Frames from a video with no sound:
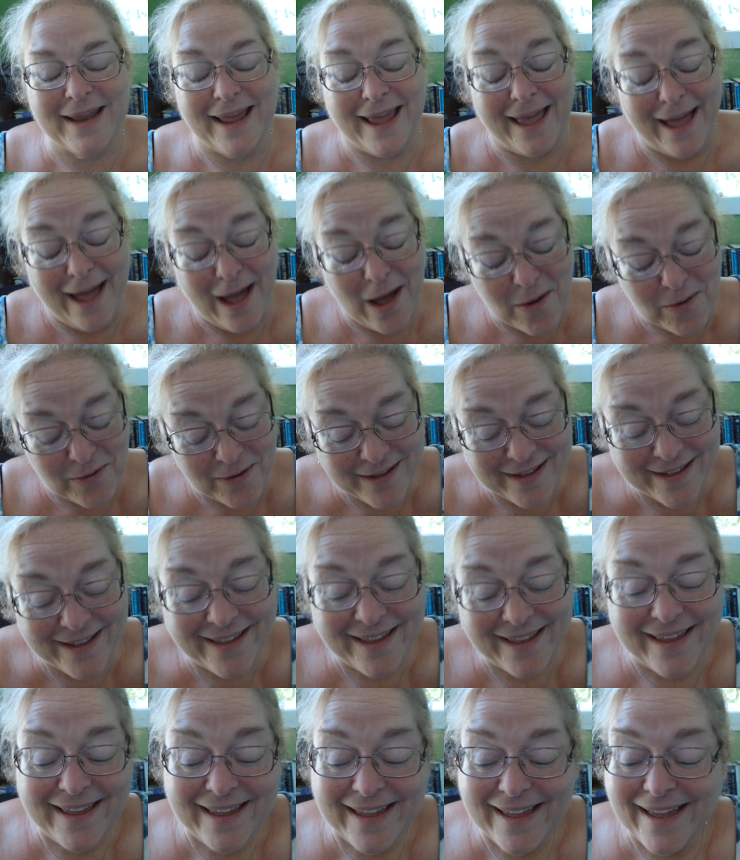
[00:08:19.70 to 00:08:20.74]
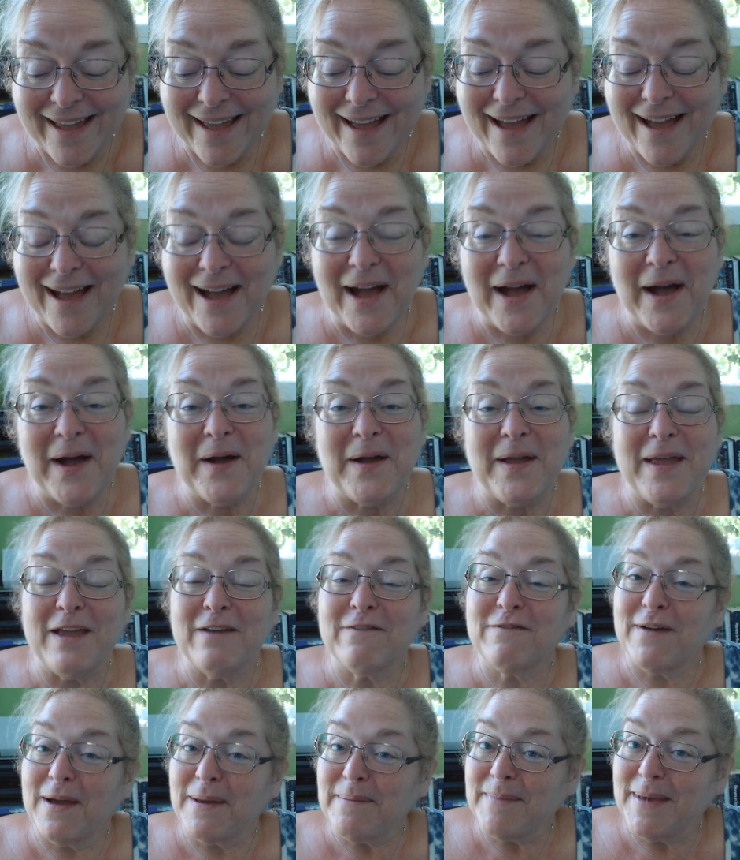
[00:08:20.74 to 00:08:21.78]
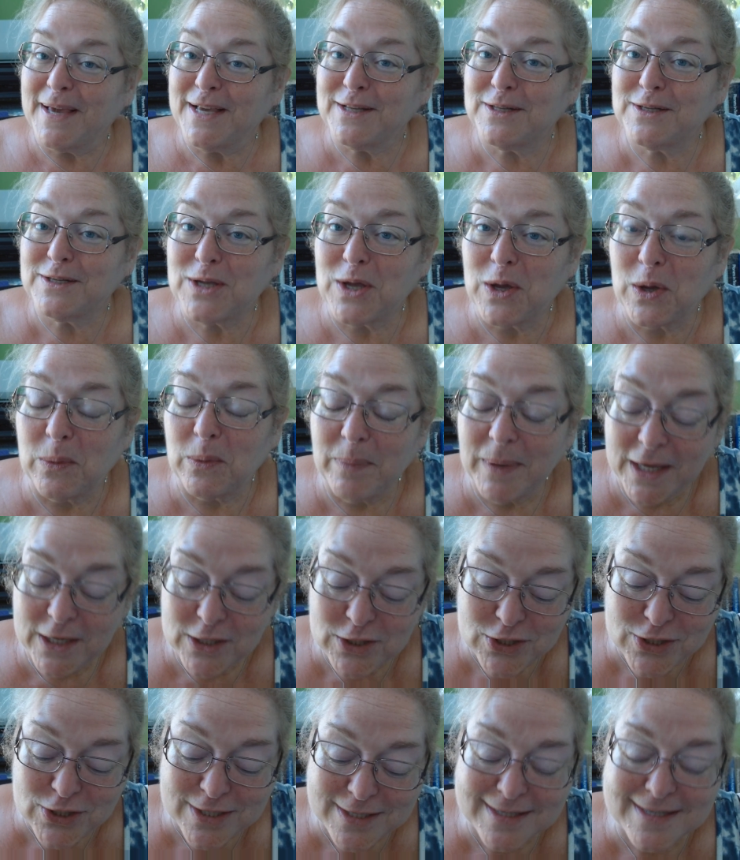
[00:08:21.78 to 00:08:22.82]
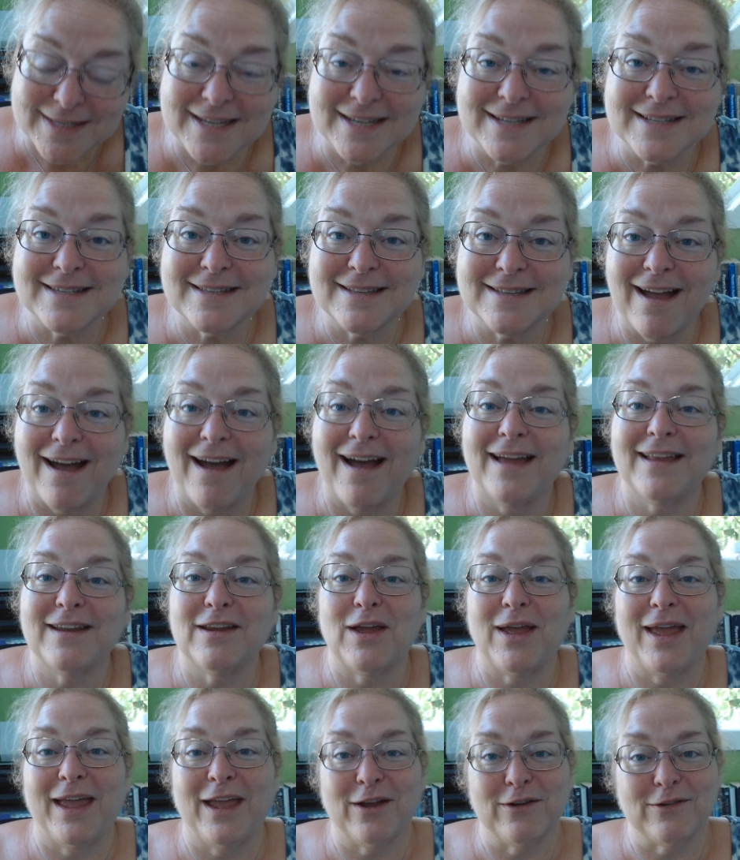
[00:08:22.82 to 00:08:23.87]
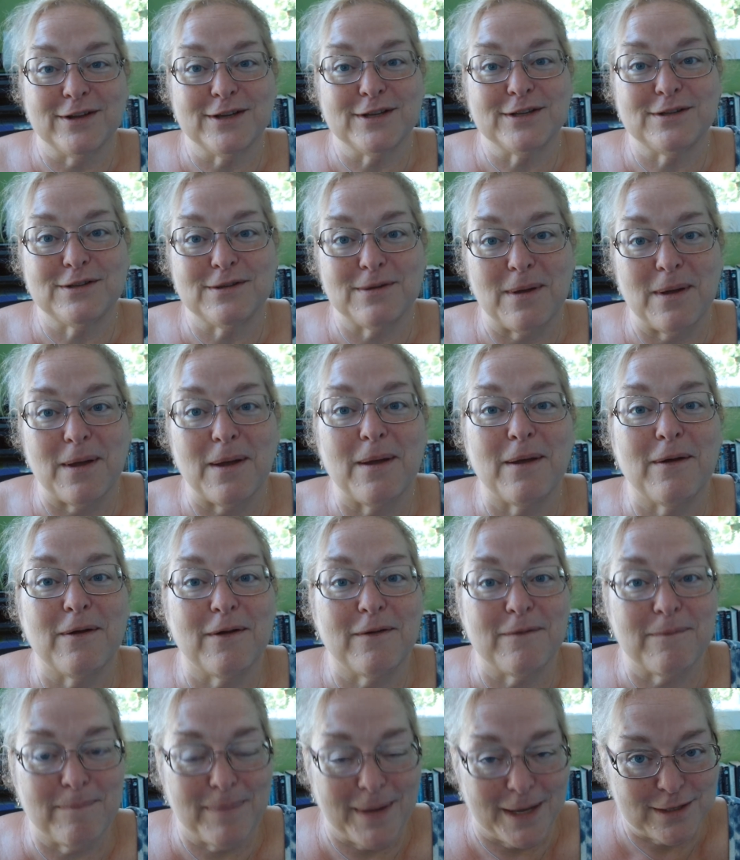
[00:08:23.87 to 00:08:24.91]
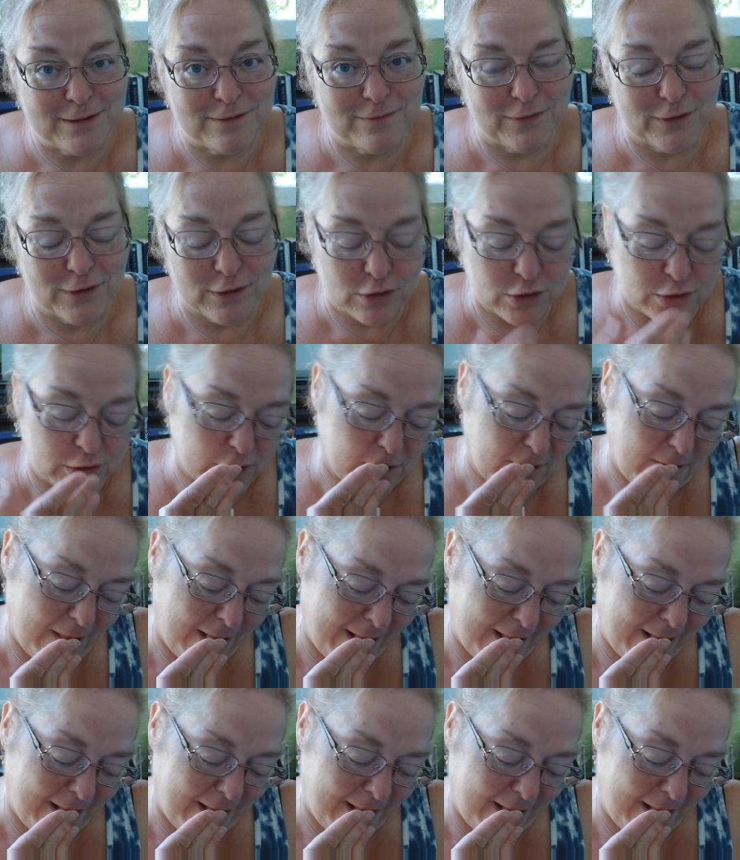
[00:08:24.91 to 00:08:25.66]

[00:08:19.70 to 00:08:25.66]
Now, uh, if I may so, patience is not Aries' best virtue.